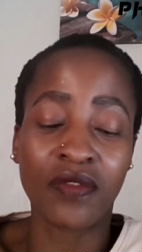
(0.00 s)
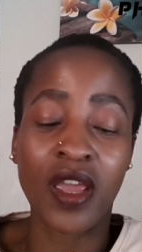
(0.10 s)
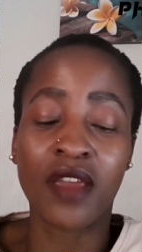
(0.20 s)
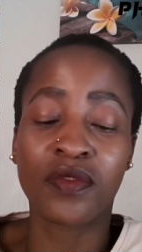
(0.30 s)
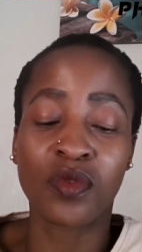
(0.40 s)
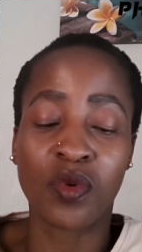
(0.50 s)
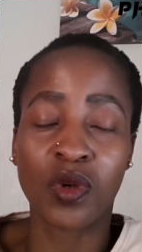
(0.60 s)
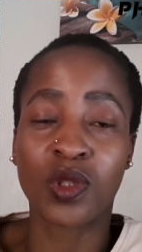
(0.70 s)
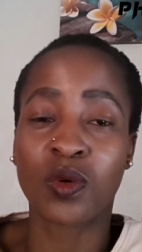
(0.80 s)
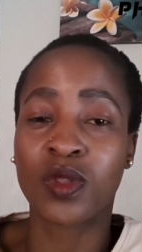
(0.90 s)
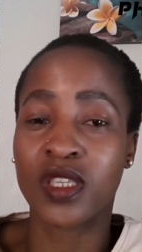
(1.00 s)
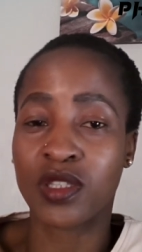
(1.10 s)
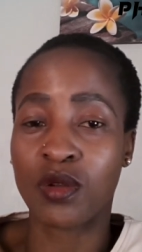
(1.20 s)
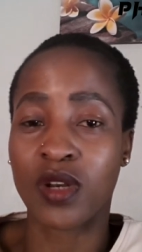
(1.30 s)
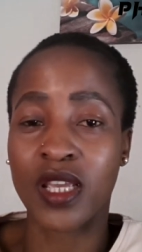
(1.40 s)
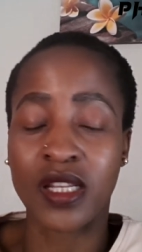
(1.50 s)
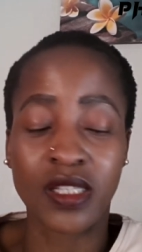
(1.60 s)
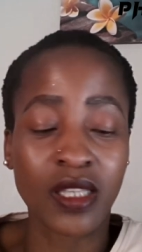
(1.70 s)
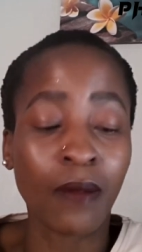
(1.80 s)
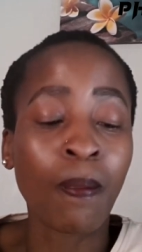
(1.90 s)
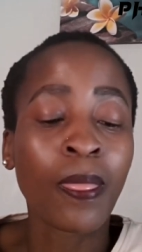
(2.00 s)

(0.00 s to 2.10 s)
I have to go through this story and see